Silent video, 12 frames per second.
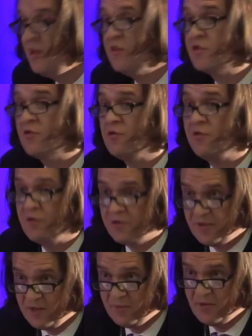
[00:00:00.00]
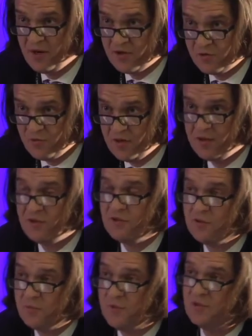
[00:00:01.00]
So for them as well,
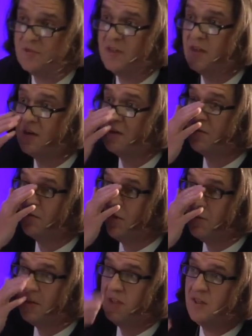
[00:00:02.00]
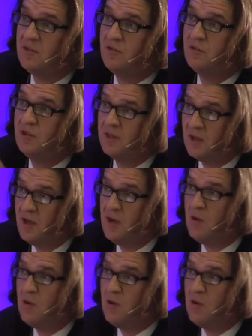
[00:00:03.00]
the European, they are very keen to hear